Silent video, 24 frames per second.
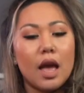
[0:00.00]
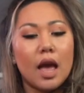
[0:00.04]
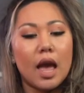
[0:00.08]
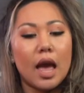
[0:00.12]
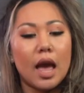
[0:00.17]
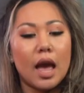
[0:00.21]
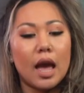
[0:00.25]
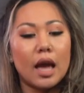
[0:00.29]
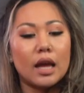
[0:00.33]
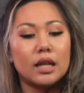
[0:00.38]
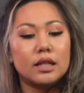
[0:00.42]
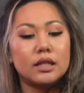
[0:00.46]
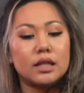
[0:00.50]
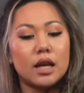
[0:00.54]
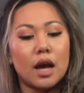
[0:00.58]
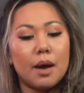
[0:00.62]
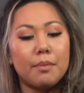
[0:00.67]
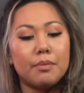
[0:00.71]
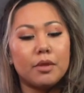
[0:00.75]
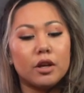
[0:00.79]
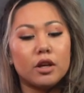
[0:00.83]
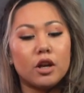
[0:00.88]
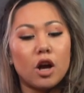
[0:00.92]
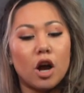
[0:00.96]
and
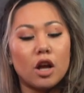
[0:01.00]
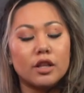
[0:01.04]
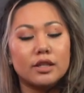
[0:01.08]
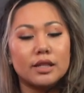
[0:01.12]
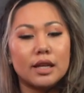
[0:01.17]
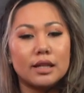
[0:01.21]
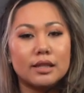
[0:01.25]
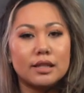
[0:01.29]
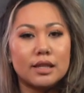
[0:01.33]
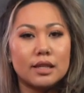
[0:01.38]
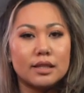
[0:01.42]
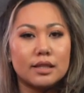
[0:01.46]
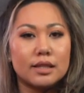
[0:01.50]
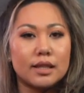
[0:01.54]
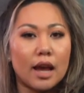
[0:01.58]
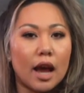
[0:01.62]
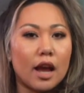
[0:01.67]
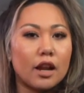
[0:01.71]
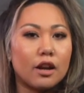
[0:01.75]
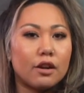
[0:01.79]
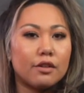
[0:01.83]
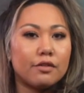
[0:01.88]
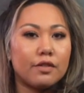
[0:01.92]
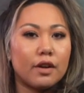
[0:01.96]
the contents
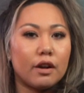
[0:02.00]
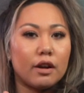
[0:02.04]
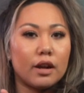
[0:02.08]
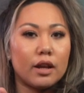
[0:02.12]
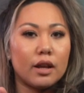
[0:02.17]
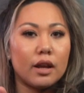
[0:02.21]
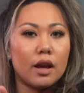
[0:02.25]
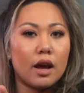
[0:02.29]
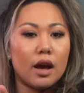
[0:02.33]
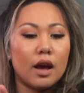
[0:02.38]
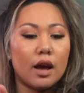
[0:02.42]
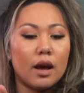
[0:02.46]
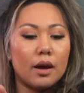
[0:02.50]
inside are very